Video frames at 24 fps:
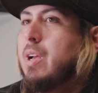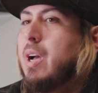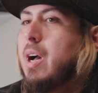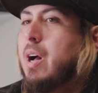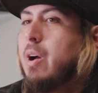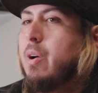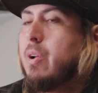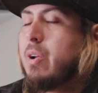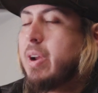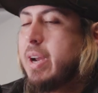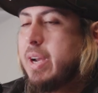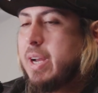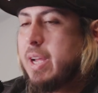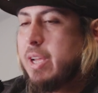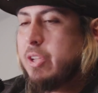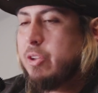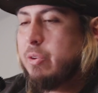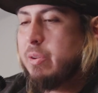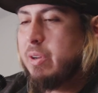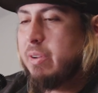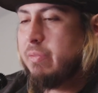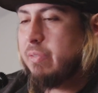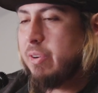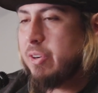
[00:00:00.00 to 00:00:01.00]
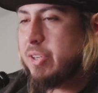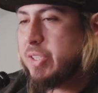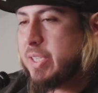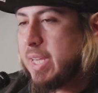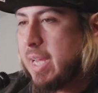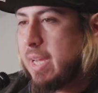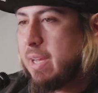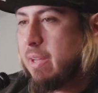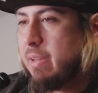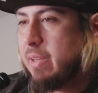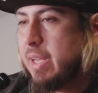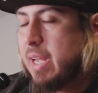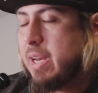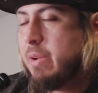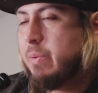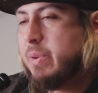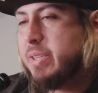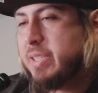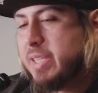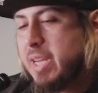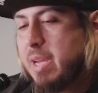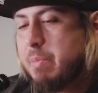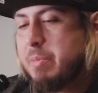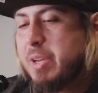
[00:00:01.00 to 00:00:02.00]
Arena Universal, and it
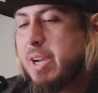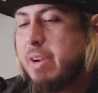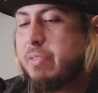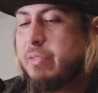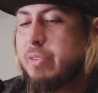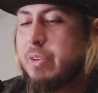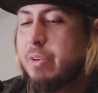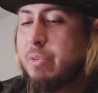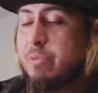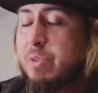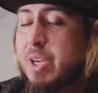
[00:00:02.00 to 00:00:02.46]
was named after